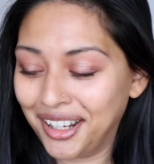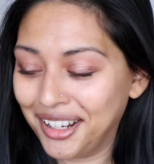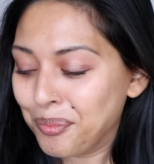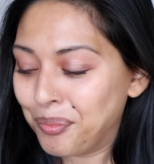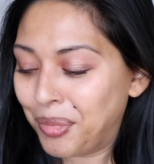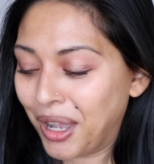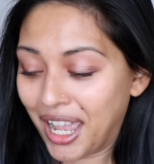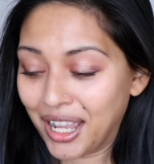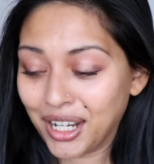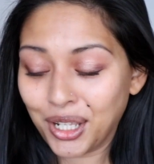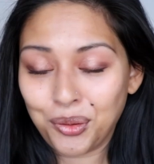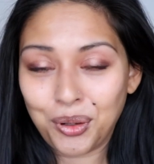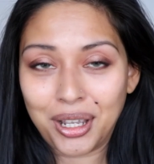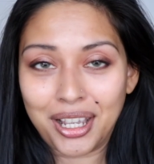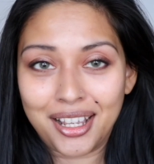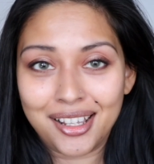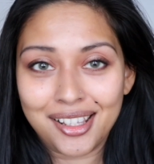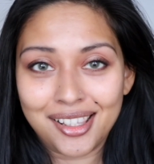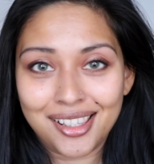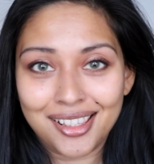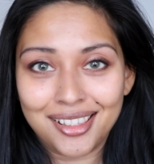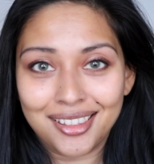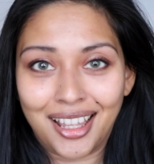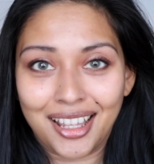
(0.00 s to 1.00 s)
But
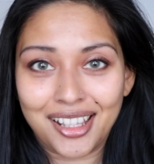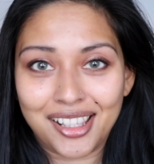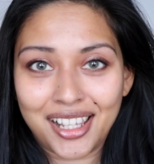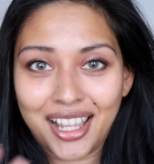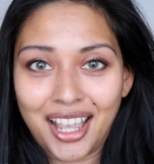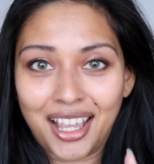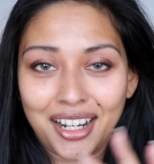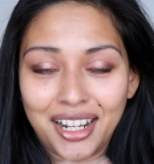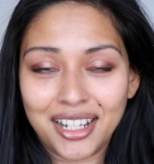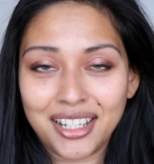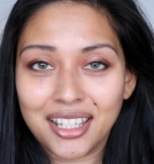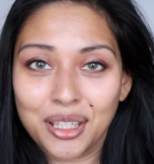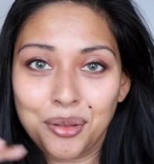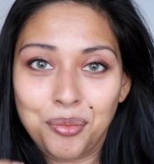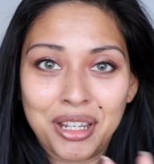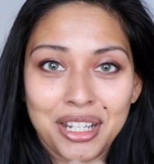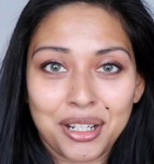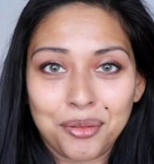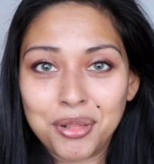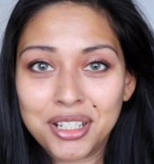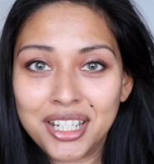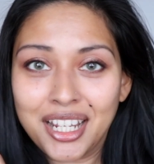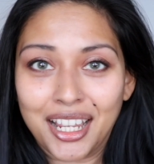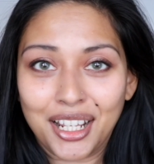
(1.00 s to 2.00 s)
anyways, let's get into the meat
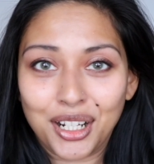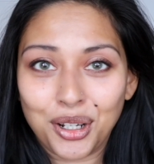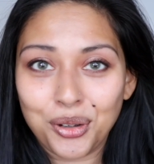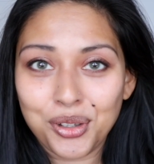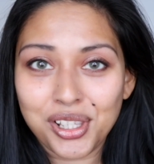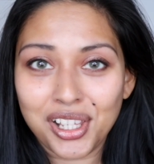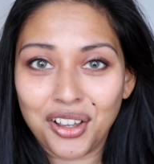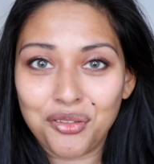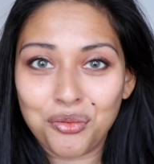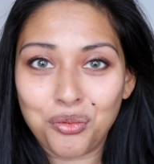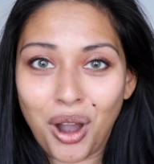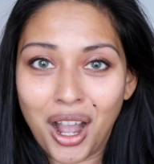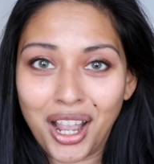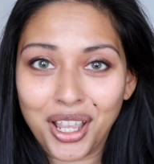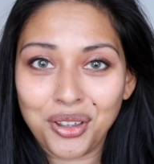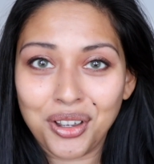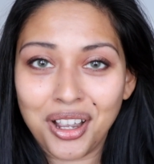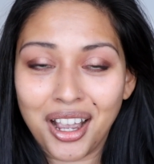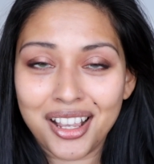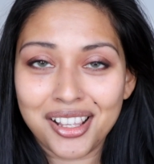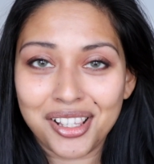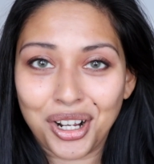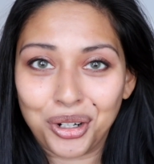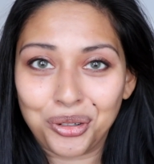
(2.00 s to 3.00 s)
and potatoes of why you
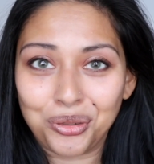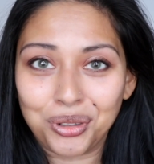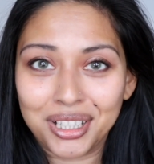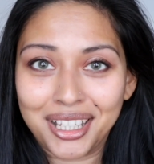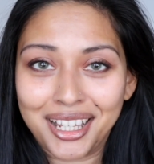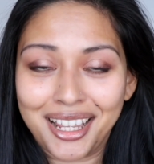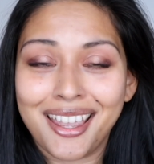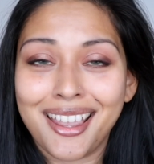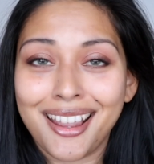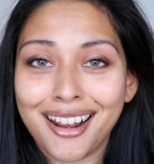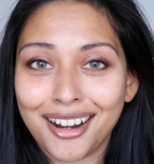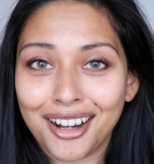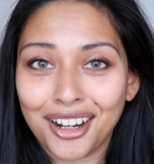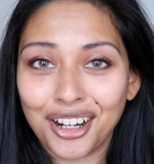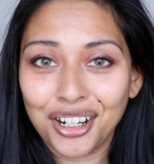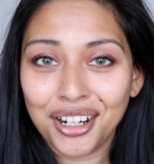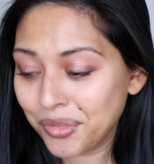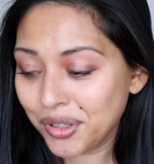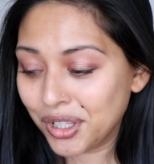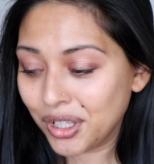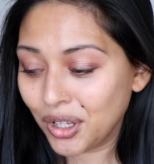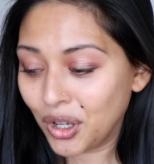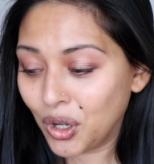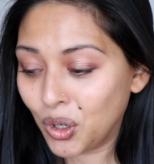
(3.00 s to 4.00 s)
guys are really here.
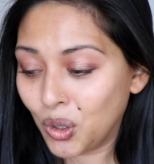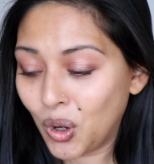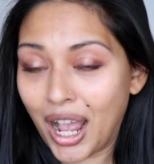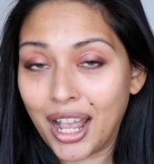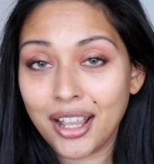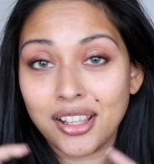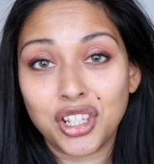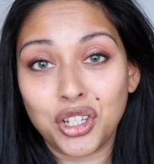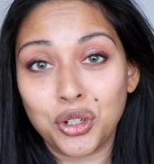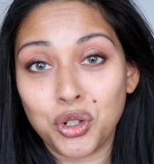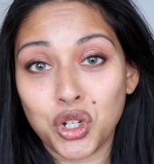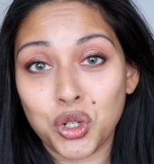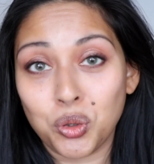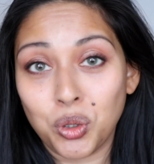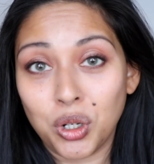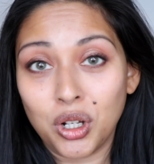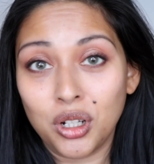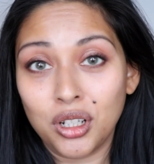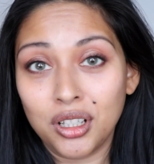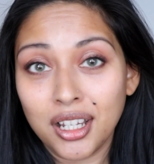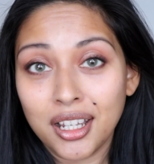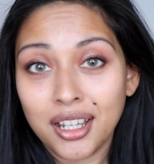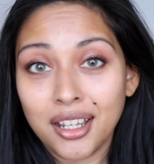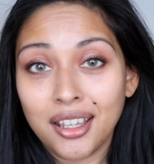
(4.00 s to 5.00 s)
So as
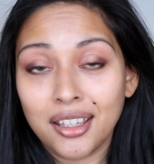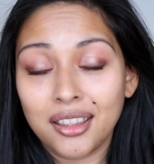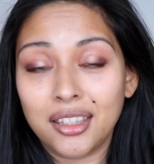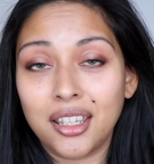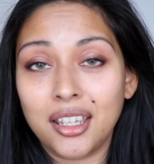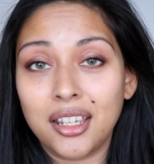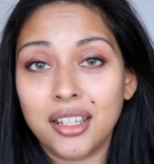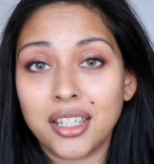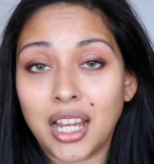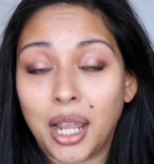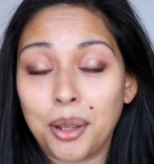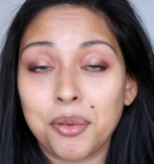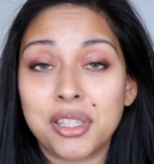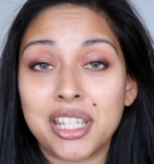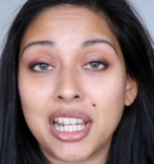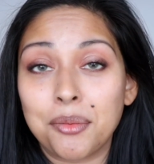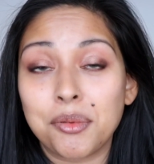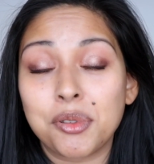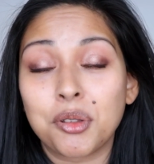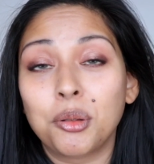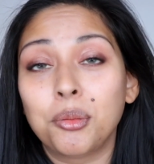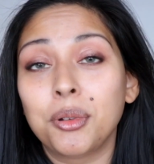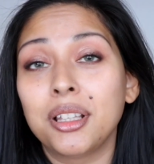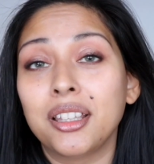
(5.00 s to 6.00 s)
usual, the
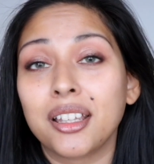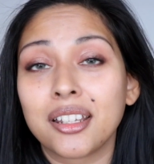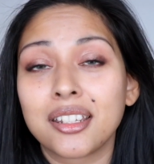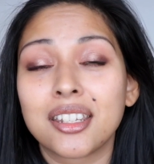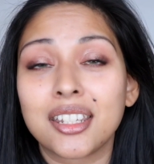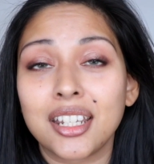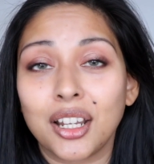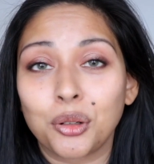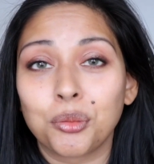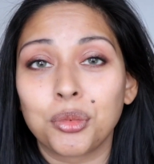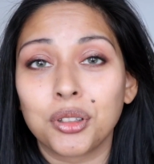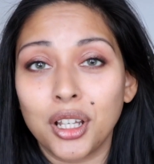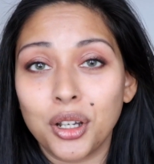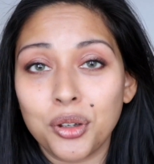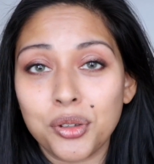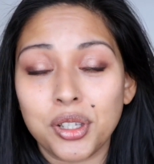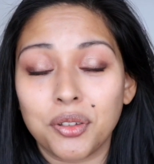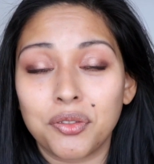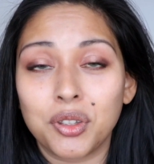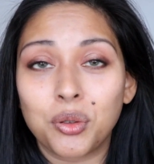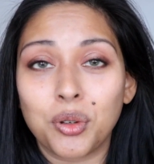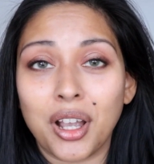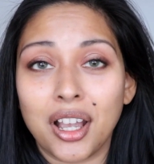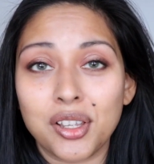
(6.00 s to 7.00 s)
timestamps will be linked down below. So
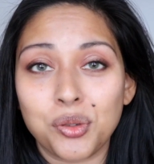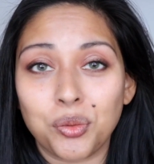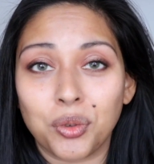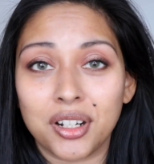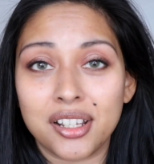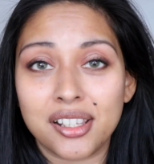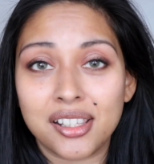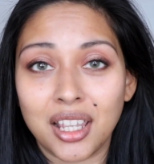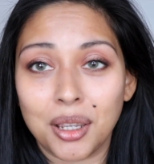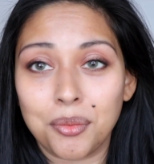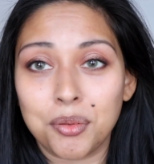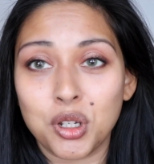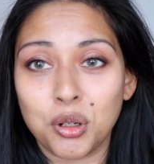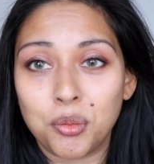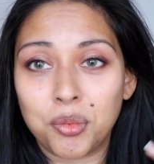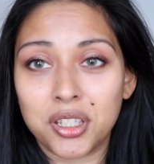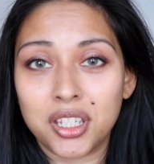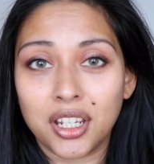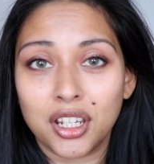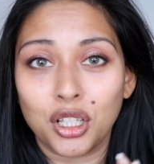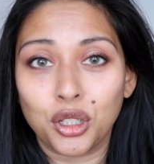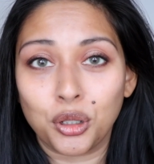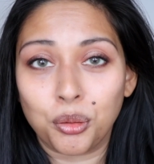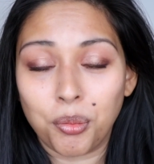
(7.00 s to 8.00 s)
if you guys want to skip to a
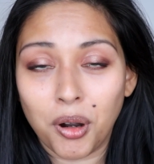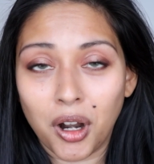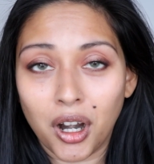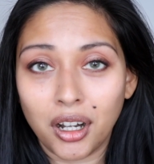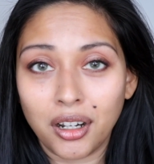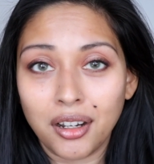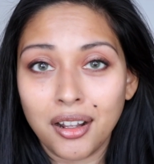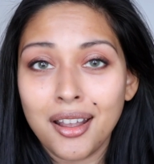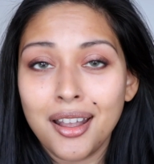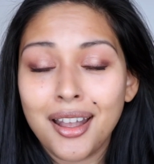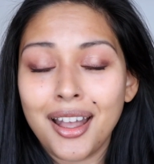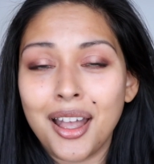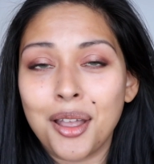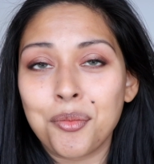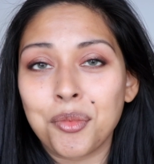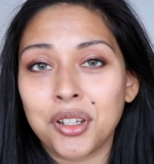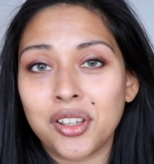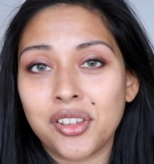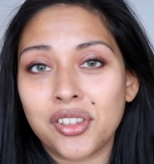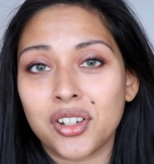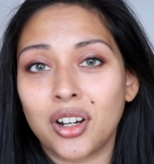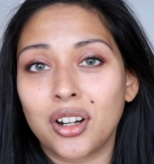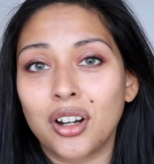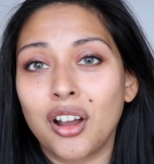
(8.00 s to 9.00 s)
particular part, I'm going
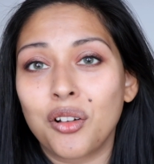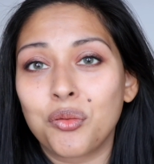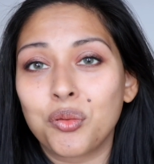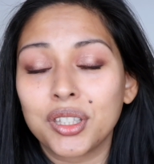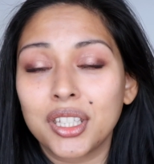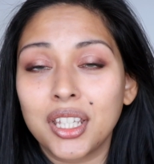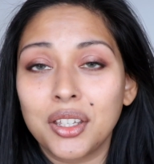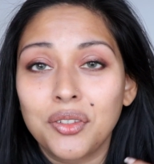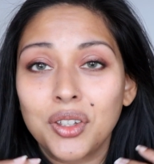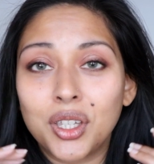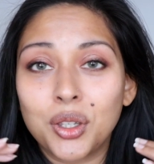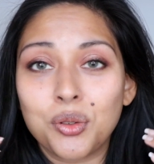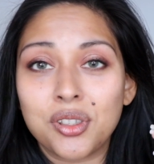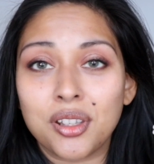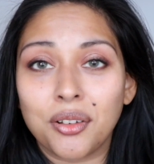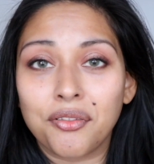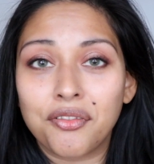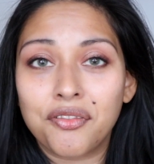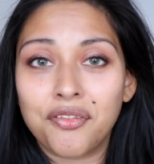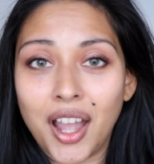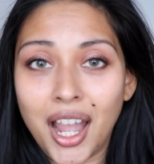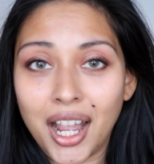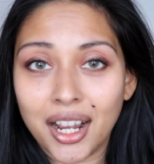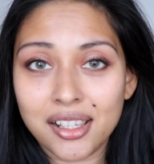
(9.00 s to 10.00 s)
to start off with giving you some
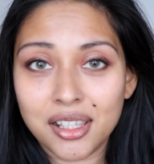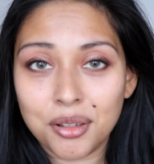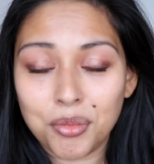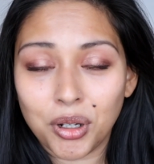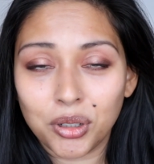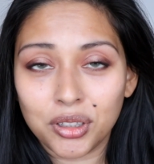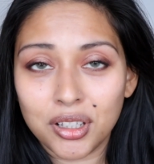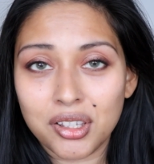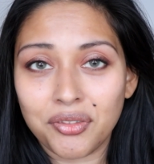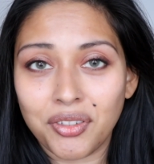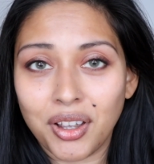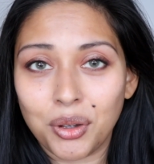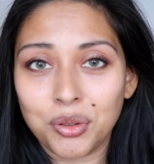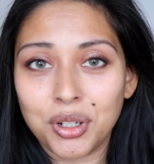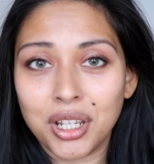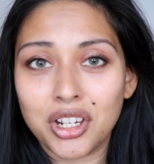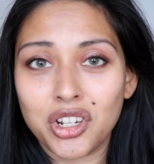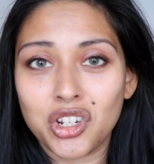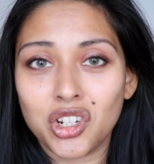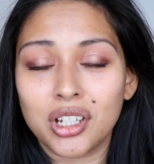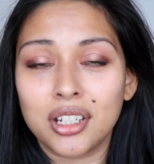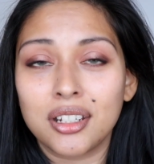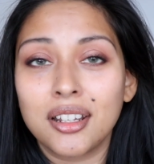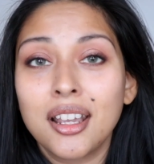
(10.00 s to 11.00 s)
facts about this
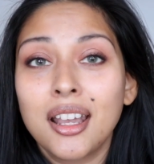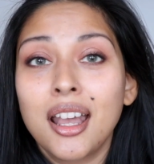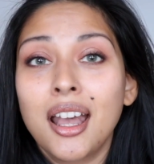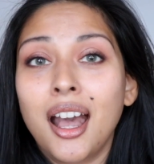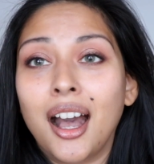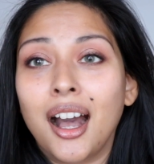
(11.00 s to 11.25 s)
foundation.